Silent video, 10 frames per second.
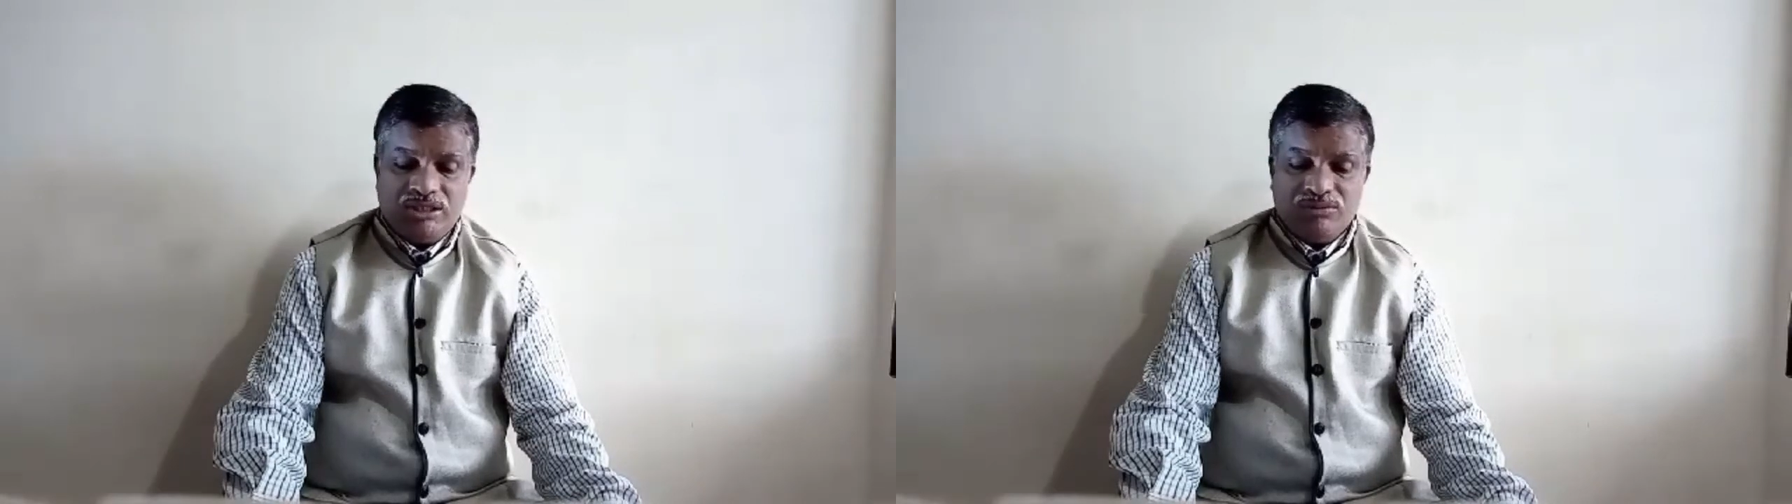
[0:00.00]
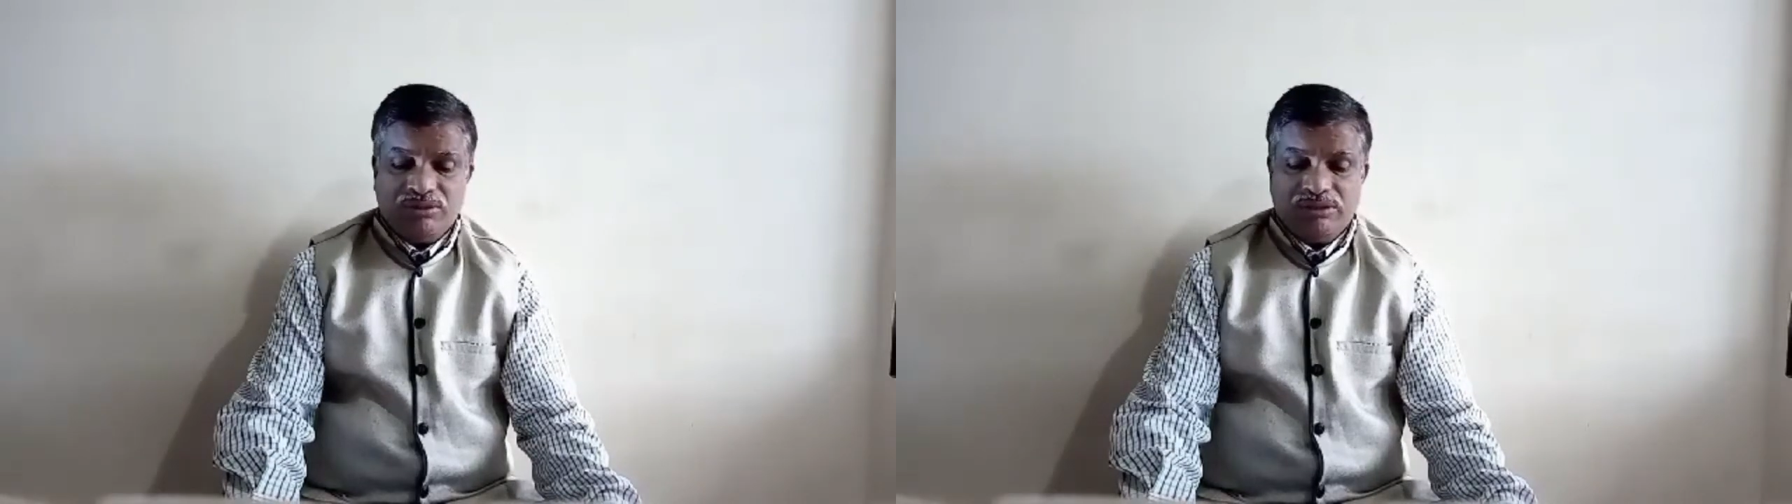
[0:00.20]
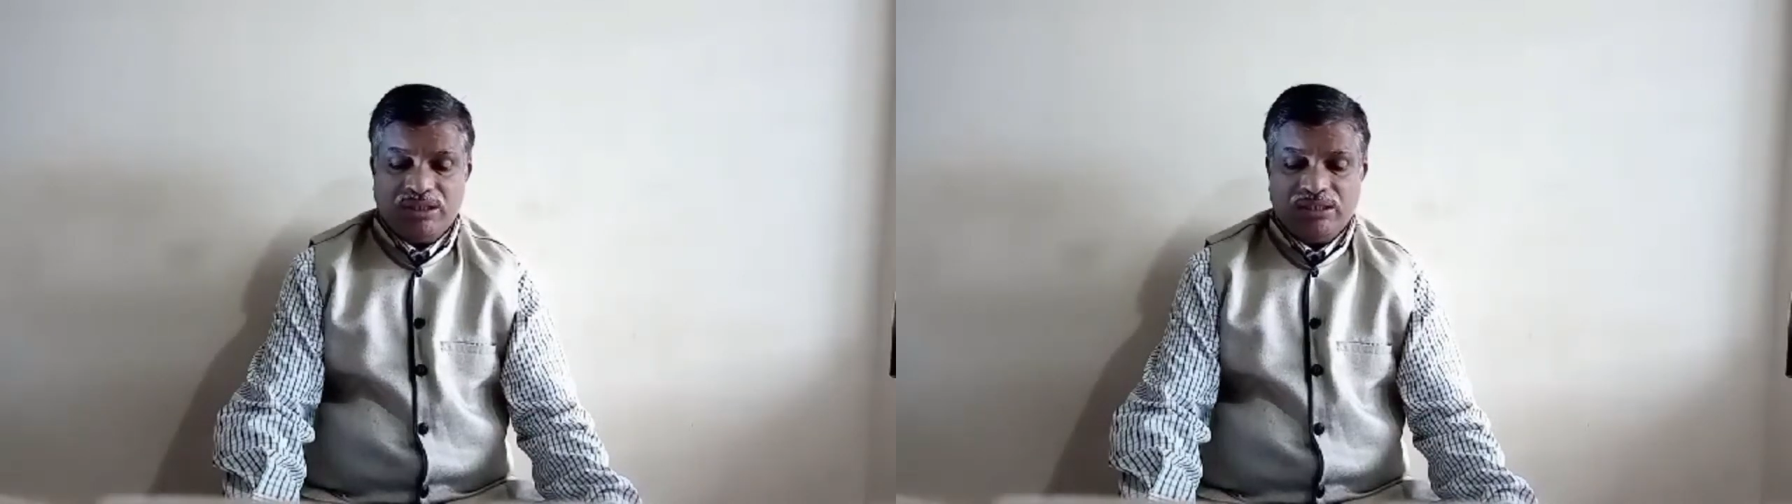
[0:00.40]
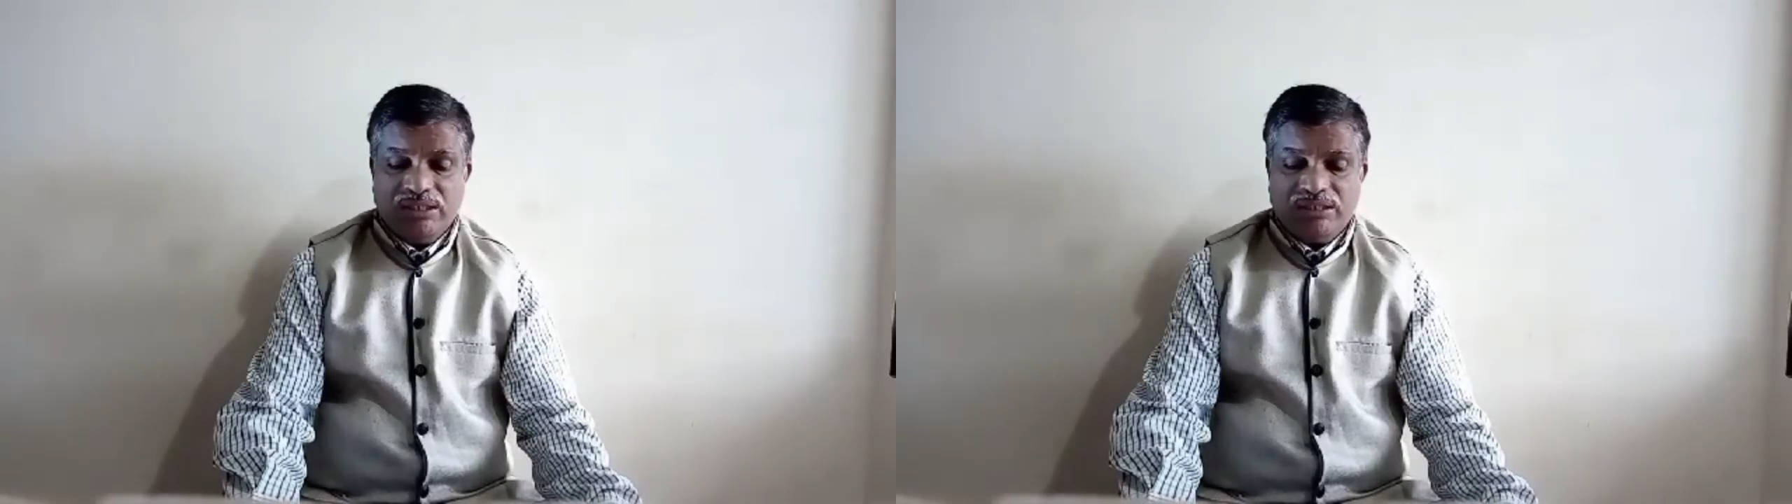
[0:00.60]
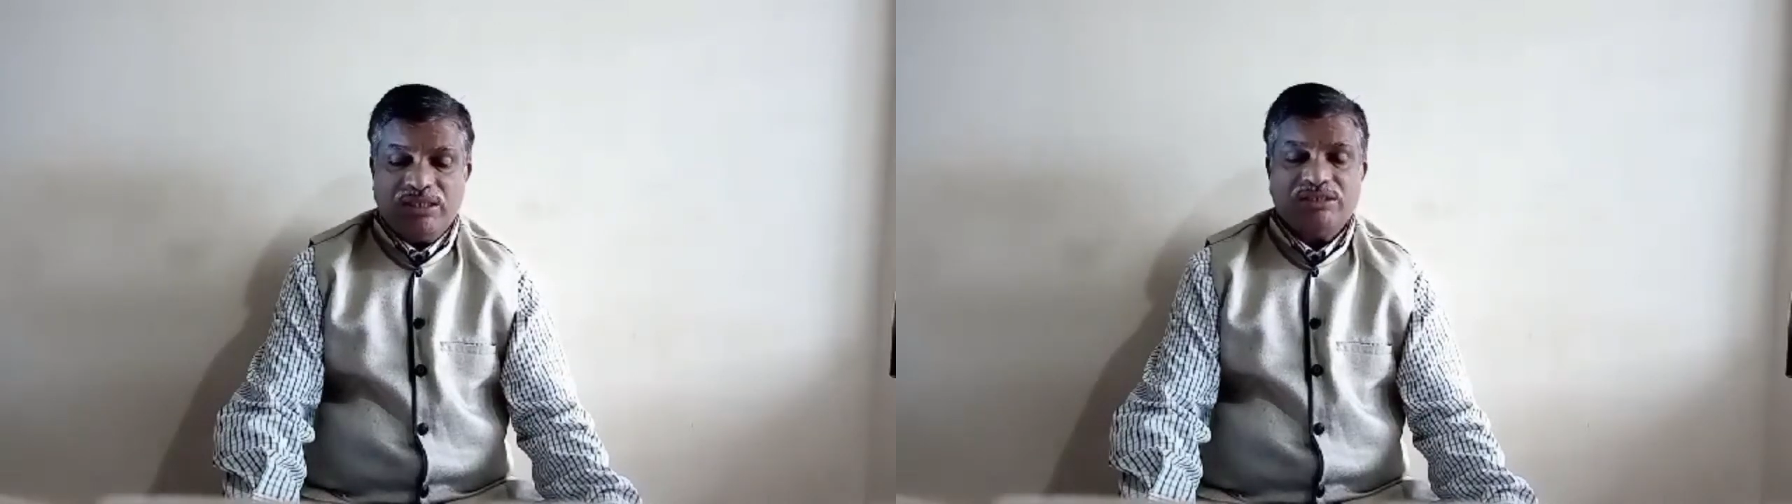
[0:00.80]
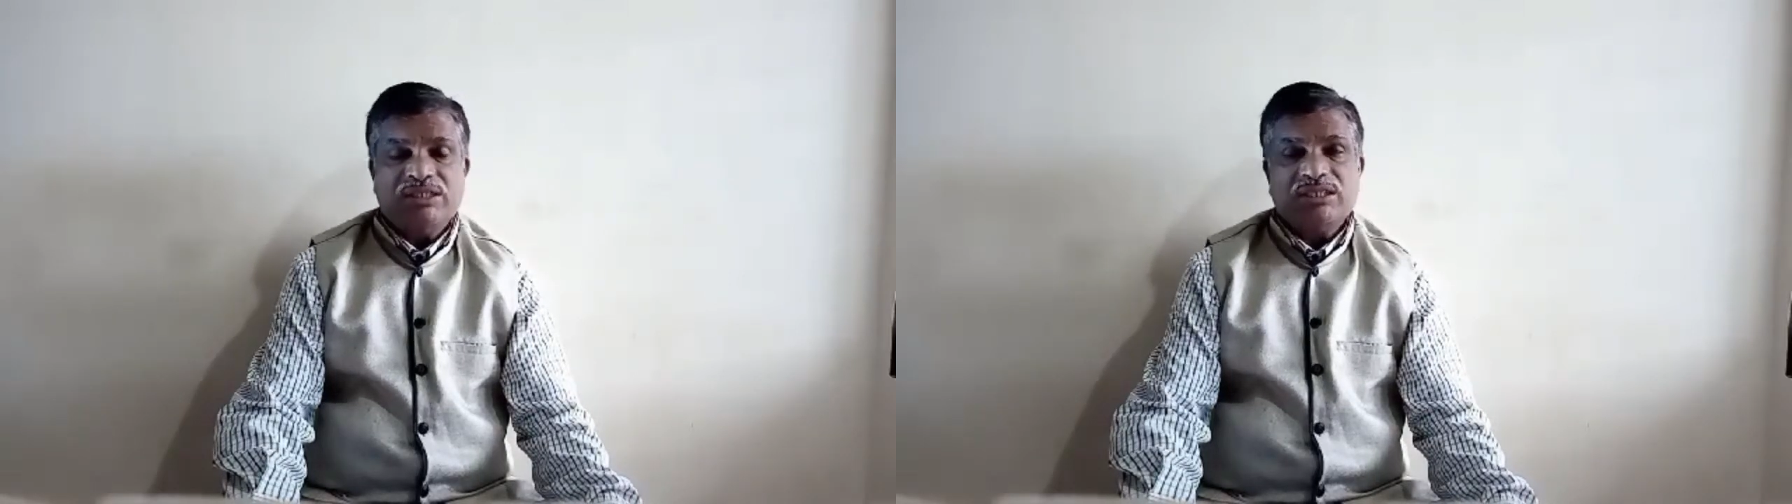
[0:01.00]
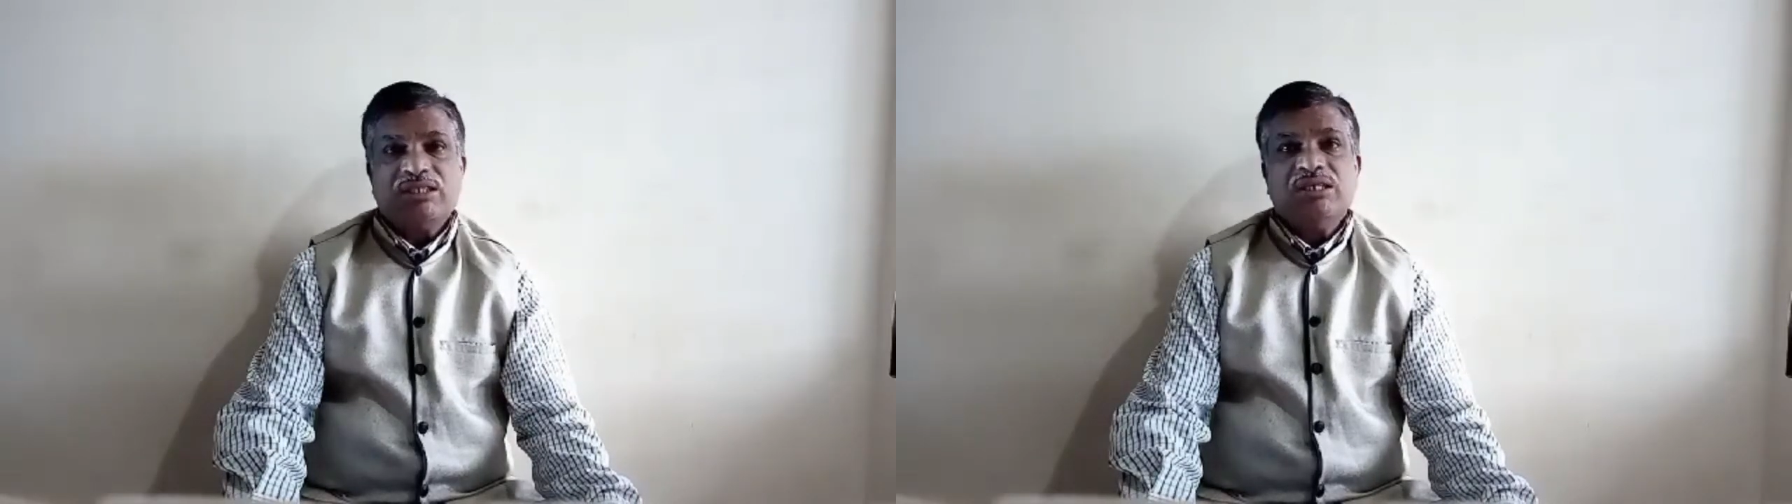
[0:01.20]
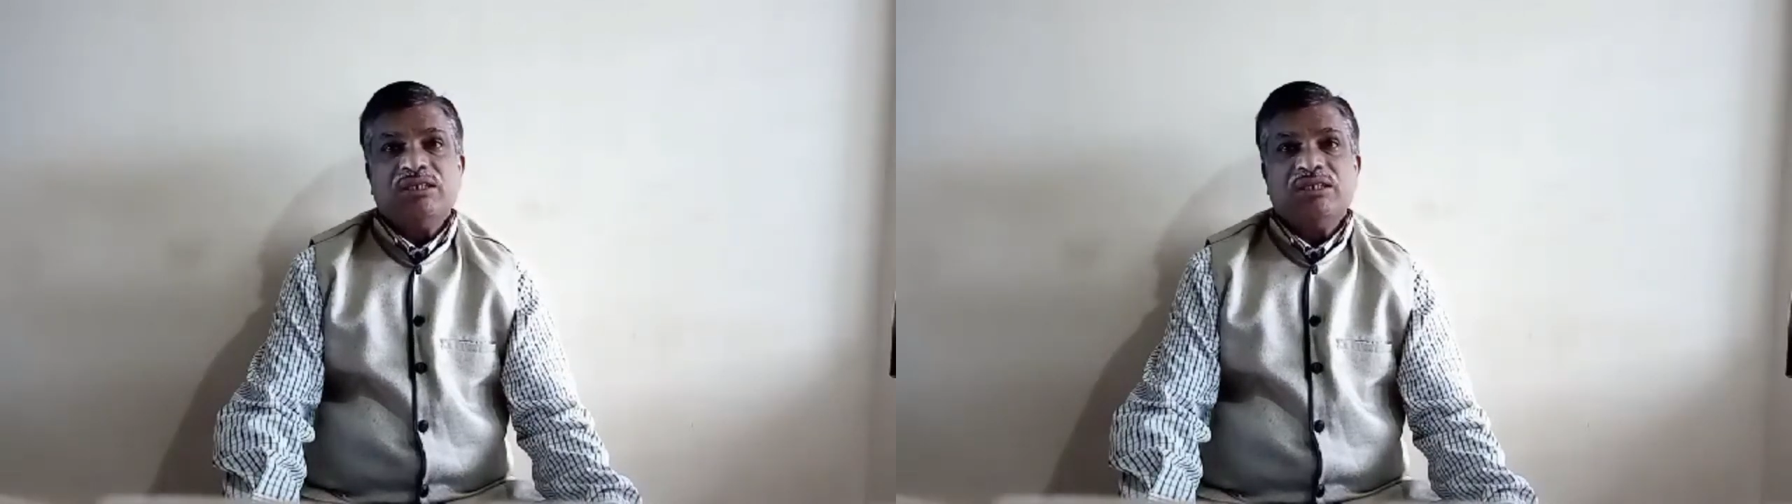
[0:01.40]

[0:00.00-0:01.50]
with increasing